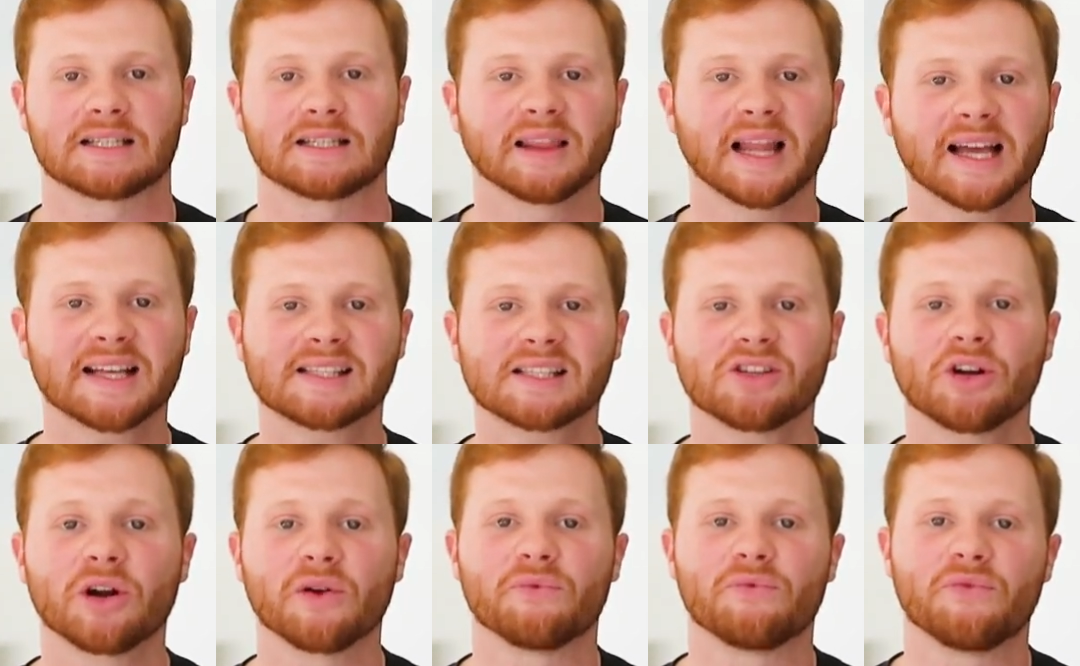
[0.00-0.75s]
Unless
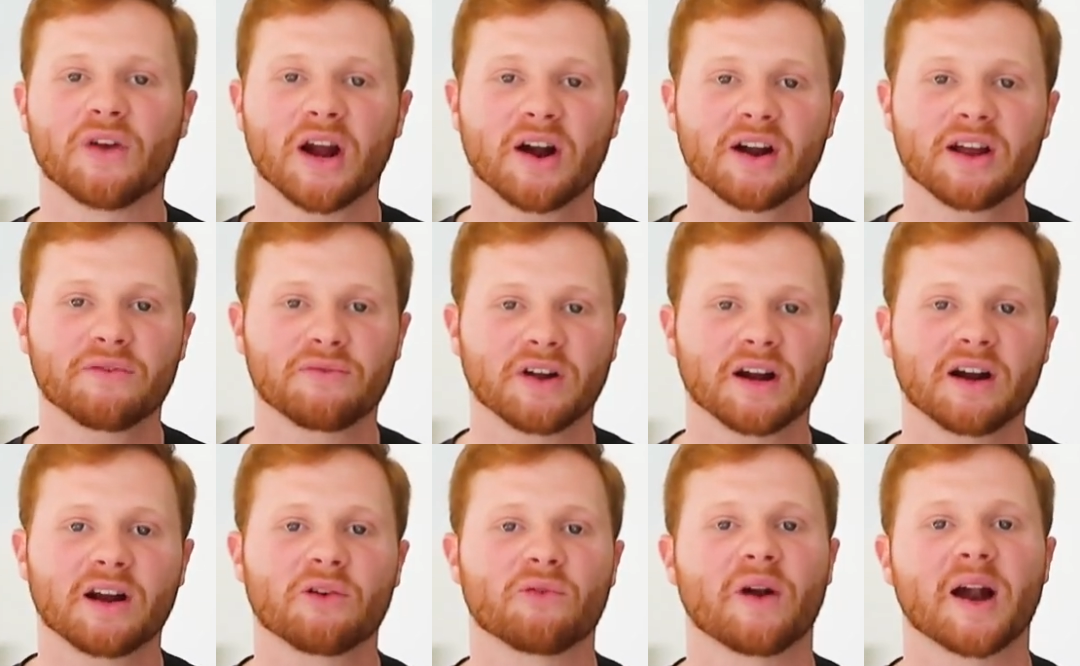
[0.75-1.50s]
you're a very,
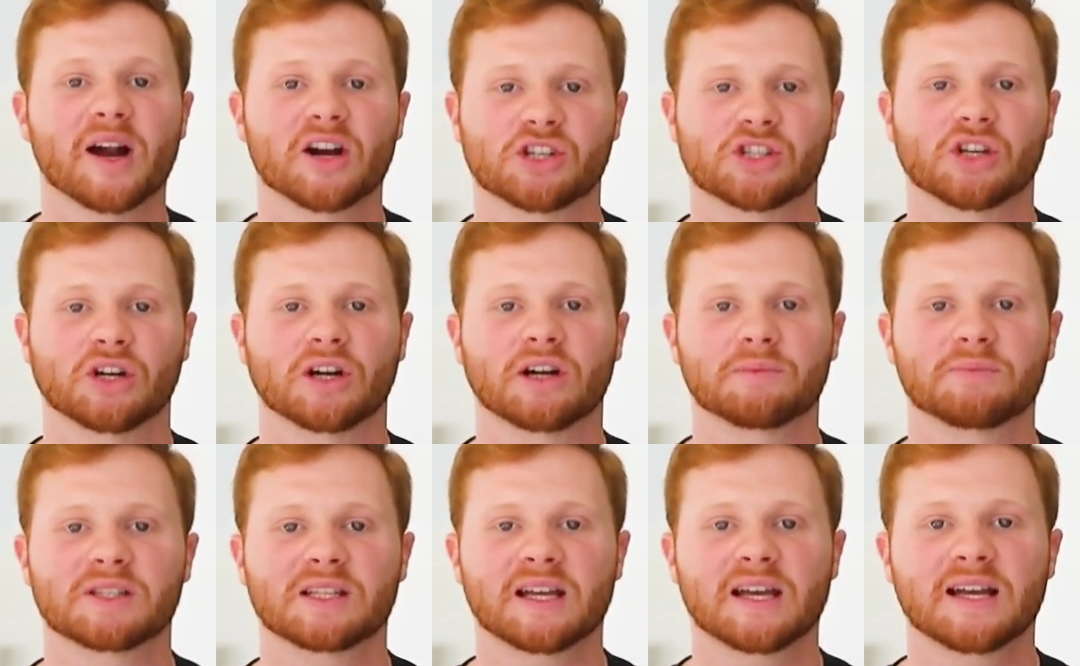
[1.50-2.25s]
very rare
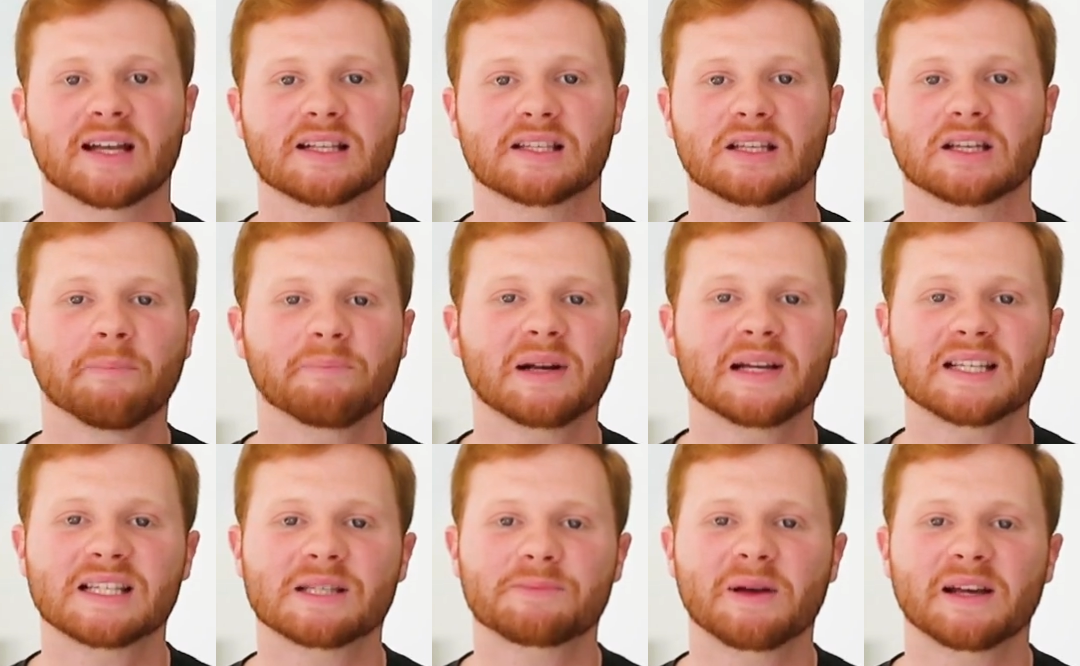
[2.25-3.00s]
circumstance,
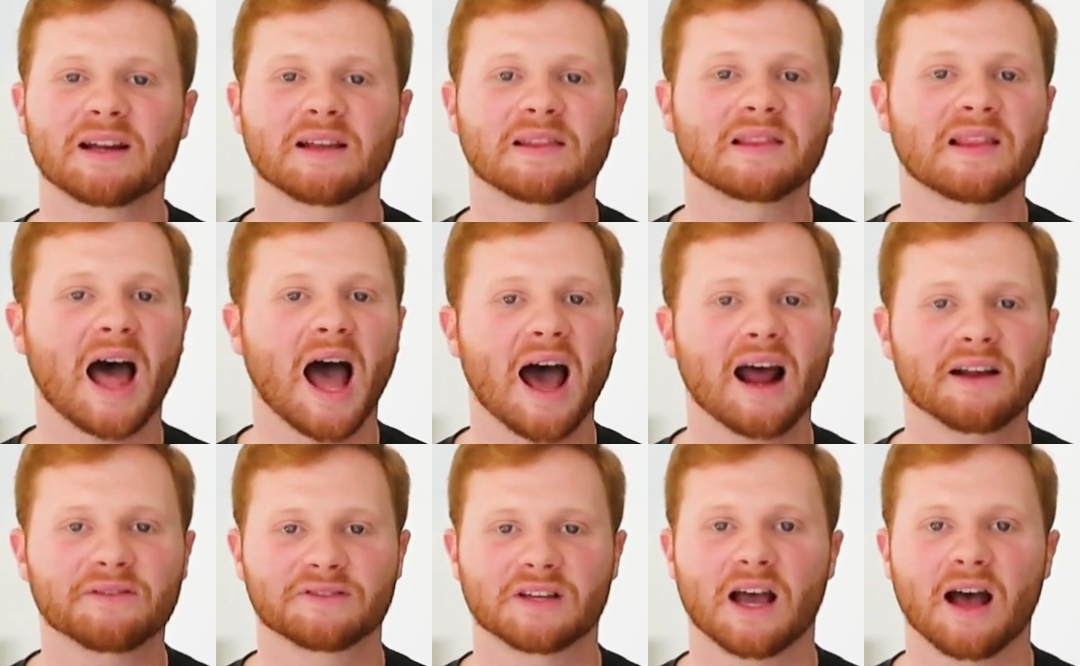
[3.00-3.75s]
companies spend a
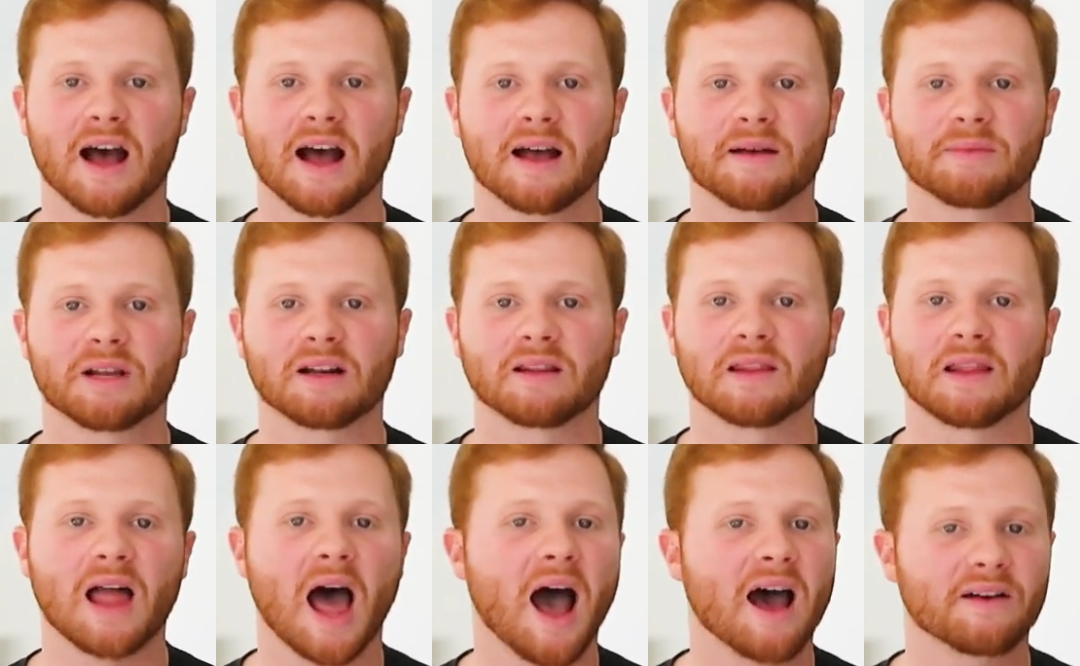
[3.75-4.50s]
lot of time
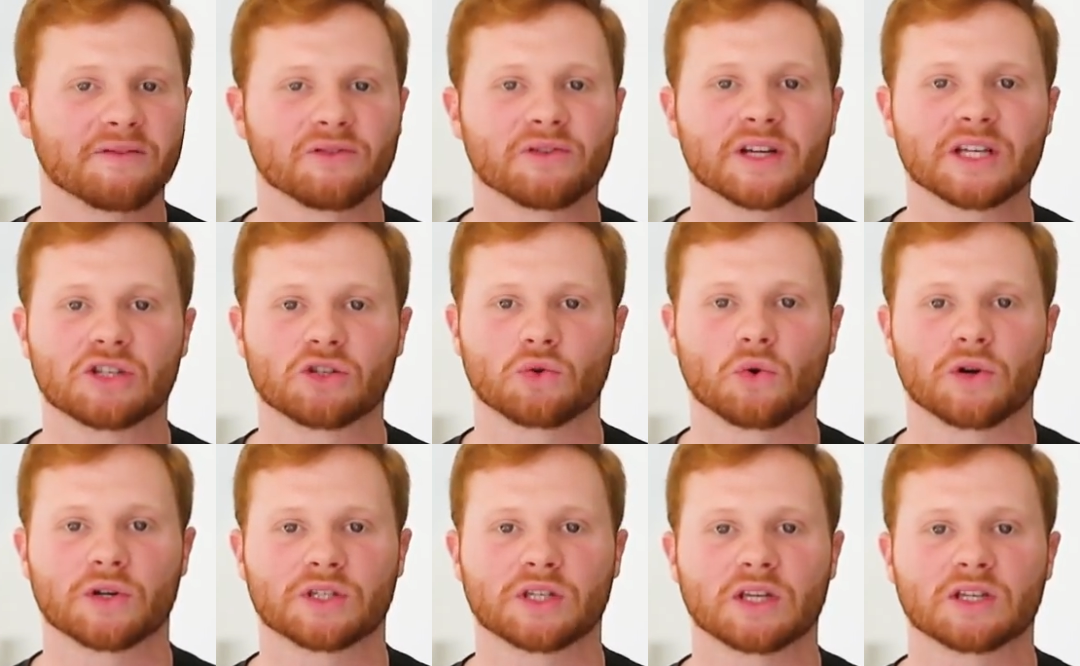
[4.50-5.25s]
and a lot of
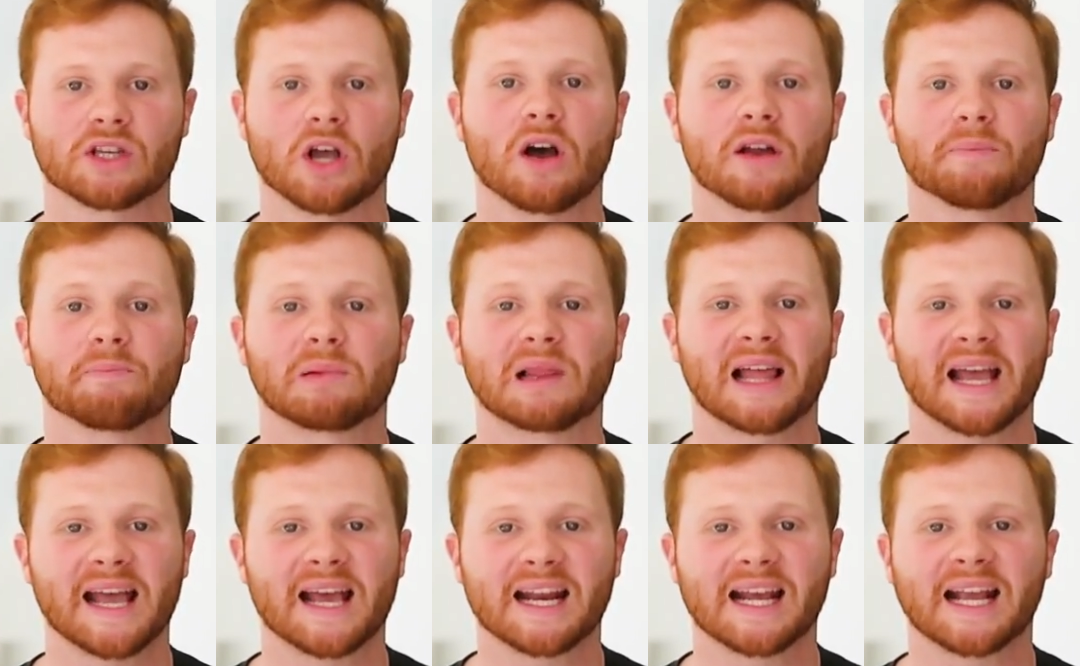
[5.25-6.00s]
resources on
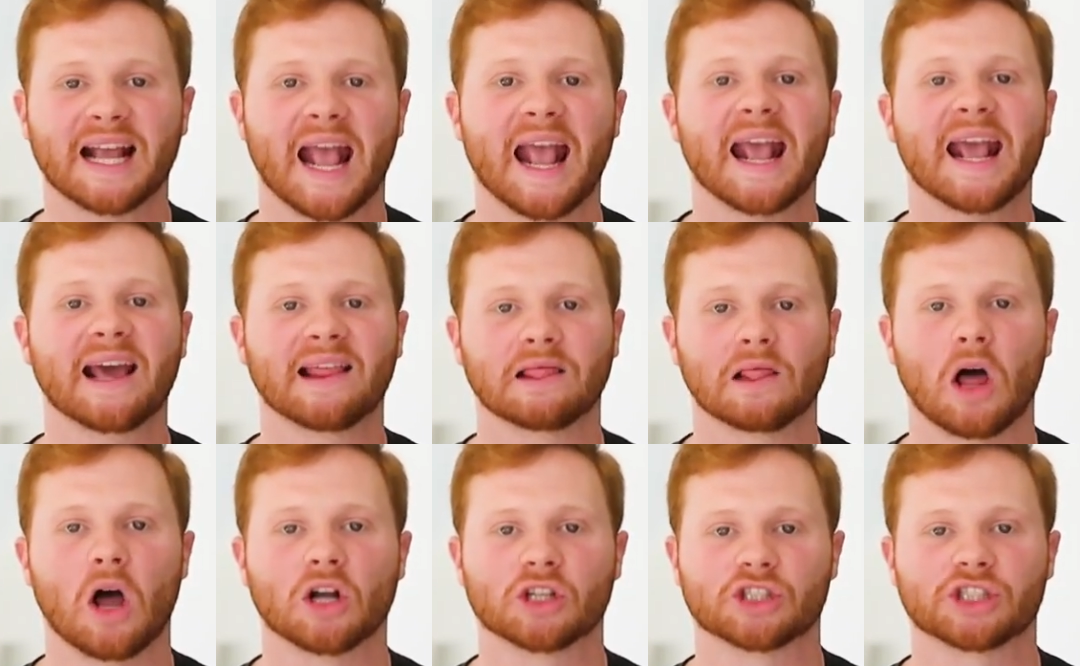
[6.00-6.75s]
planning and
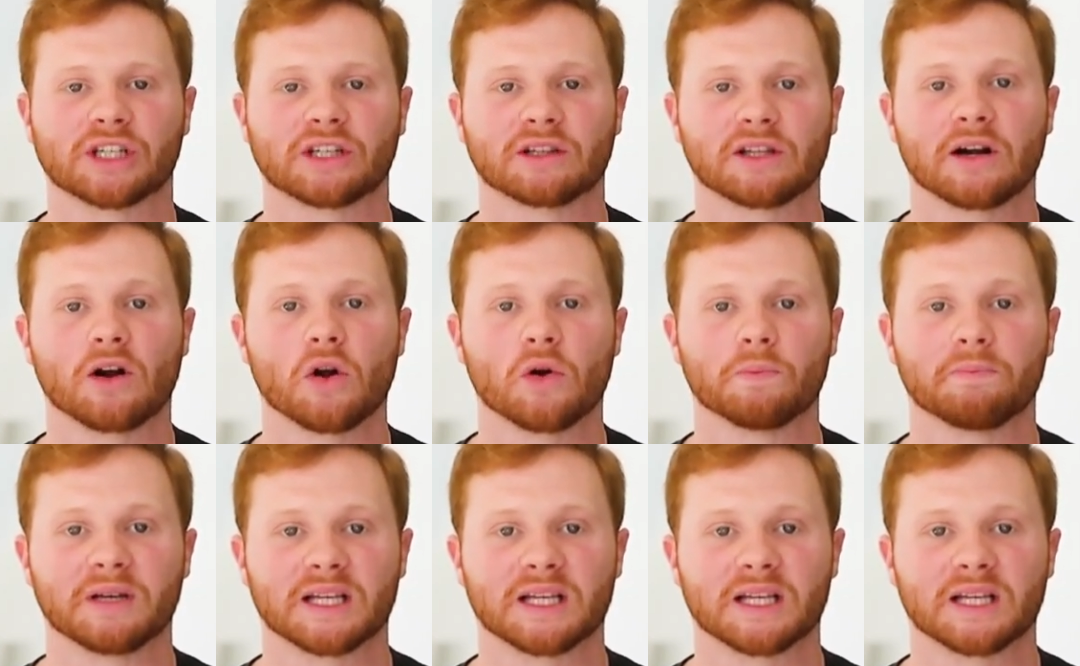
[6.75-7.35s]
launching their own